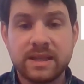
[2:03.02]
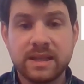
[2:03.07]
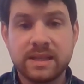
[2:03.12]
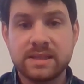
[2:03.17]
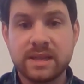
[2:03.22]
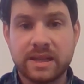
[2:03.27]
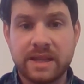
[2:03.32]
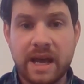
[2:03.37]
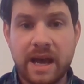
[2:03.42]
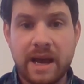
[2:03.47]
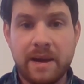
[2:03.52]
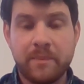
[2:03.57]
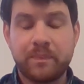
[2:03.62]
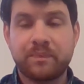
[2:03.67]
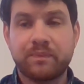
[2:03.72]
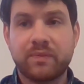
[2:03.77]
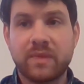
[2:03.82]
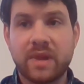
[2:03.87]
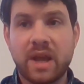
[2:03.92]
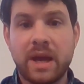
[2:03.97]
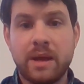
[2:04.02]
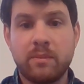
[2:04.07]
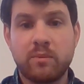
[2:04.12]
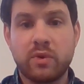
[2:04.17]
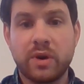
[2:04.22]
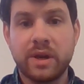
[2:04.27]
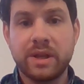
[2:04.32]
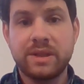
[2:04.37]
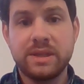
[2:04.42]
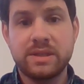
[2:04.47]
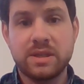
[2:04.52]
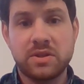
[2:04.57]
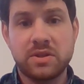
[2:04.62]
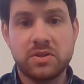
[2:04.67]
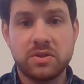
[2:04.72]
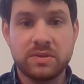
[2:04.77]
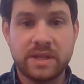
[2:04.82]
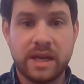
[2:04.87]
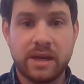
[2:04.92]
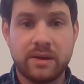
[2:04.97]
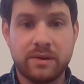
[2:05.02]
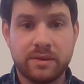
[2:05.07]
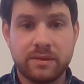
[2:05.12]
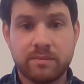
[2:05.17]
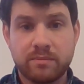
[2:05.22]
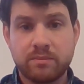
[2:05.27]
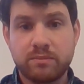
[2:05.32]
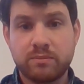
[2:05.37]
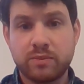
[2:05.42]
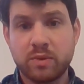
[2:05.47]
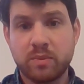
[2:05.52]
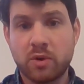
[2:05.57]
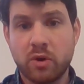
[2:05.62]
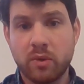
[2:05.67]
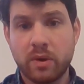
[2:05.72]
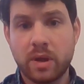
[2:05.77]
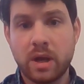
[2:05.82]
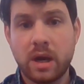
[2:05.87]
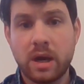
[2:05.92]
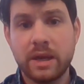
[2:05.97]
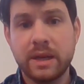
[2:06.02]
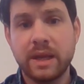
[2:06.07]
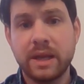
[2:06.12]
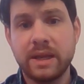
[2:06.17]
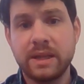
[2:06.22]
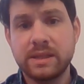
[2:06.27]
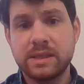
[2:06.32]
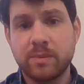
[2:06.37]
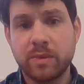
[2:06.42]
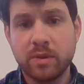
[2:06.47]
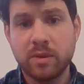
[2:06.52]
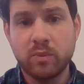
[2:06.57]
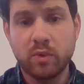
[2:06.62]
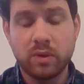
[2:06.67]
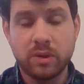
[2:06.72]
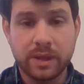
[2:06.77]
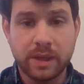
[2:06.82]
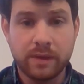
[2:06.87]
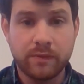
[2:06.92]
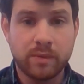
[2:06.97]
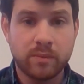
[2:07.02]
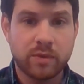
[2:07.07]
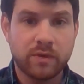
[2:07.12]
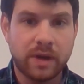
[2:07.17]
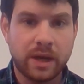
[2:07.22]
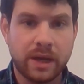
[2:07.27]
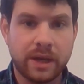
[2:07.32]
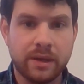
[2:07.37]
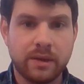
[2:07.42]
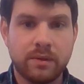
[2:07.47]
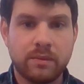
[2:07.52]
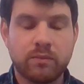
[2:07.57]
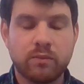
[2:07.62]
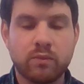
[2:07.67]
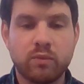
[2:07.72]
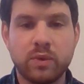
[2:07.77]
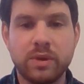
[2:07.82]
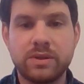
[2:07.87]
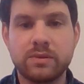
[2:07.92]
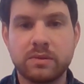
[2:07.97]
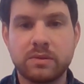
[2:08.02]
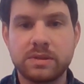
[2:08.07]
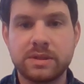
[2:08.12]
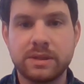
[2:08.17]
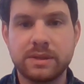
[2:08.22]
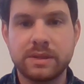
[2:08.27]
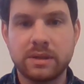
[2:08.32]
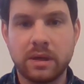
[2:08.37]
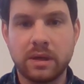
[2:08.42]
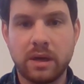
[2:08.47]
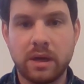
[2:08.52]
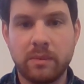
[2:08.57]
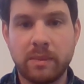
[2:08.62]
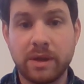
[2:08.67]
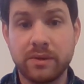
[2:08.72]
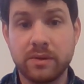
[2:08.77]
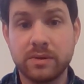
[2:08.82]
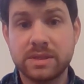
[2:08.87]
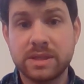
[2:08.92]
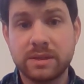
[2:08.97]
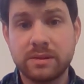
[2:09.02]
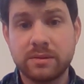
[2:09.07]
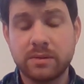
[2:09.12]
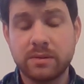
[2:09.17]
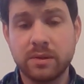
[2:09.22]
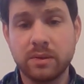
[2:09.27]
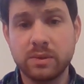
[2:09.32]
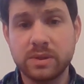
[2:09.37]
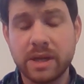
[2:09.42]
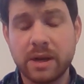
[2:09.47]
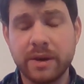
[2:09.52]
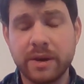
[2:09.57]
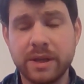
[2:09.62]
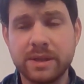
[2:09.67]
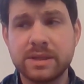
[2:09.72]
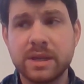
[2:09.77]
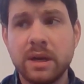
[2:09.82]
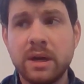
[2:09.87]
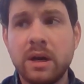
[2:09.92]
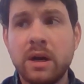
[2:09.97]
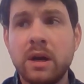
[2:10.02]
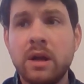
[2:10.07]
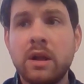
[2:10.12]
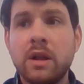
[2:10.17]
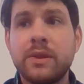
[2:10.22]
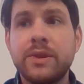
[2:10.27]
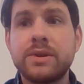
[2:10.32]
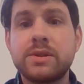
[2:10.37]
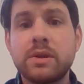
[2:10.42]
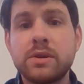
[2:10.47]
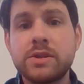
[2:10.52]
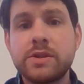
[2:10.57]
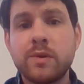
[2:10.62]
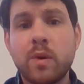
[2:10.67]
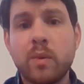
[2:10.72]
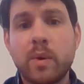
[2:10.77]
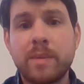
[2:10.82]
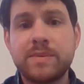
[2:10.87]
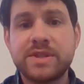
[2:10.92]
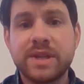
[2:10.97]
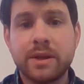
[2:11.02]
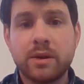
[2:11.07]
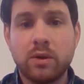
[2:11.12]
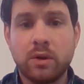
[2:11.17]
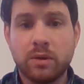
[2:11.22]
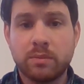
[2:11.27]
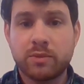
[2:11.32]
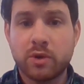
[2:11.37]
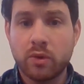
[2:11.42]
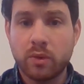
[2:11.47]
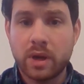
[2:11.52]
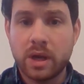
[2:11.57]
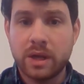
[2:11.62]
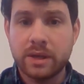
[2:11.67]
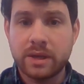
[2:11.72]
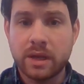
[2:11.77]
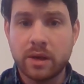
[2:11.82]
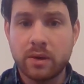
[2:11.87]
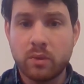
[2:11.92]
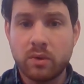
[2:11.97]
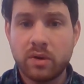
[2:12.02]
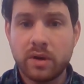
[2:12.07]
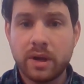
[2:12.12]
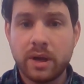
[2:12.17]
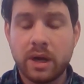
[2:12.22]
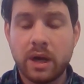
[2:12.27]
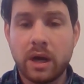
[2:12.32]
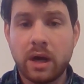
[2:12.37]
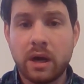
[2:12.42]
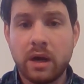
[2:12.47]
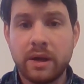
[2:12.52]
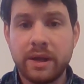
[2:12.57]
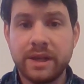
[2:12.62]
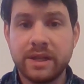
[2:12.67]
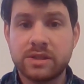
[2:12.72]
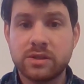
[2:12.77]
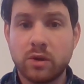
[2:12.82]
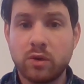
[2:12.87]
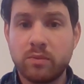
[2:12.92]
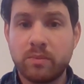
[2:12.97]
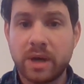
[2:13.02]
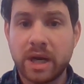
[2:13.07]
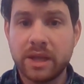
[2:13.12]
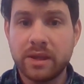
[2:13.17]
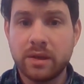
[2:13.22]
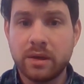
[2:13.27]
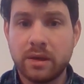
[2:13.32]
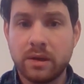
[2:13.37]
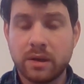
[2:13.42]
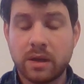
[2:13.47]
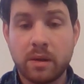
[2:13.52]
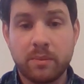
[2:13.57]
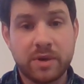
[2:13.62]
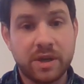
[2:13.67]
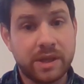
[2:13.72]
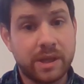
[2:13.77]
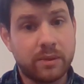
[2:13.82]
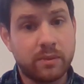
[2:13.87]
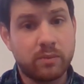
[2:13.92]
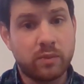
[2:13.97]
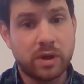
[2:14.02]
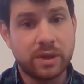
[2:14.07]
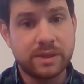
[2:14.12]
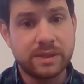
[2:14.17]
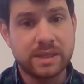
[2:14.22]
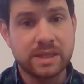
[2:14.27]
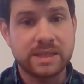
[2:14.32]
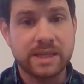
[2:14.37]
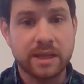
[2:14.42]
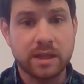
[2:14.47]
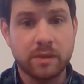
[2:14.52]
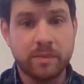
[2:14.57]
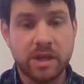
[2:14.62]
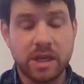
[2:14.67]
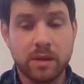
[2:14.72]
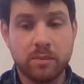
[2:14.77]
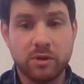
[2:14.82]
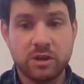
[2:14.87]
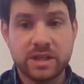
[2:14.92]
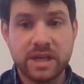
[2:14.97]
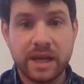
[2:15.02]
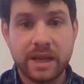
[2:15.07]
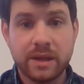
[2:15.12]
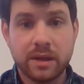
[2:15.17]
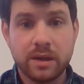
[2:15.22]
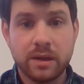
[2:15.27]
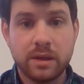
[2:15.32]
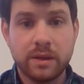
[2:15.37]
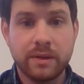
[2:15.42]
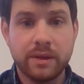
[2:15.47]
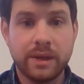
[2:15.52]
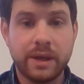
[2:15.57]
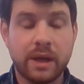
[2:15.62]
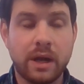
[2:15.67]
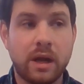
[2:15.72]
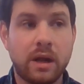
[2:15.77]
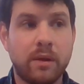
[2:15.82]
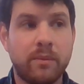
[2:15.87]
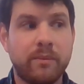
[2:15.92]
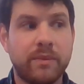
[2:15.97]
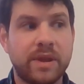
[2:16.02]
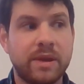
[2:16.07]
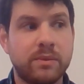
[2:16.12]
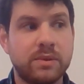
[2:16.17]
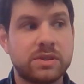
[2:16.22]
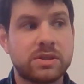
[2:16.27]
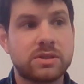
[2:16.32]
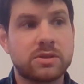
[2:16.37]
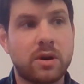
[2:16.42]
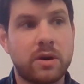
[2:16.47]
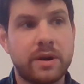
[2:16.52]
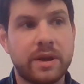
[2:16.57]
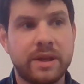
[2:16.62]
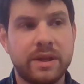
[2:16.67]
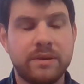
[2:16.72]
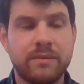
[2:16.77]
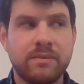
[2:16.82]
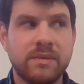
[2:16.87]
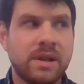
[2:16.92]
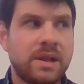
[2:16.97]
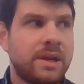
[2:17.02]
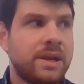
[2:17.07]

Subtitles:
things like that, and break these issues down to pro-con, and some of them will even provide resources on those areas. There's also a website called procon.org. It's owned by the company that runs Encyclopedia Britannica. It was started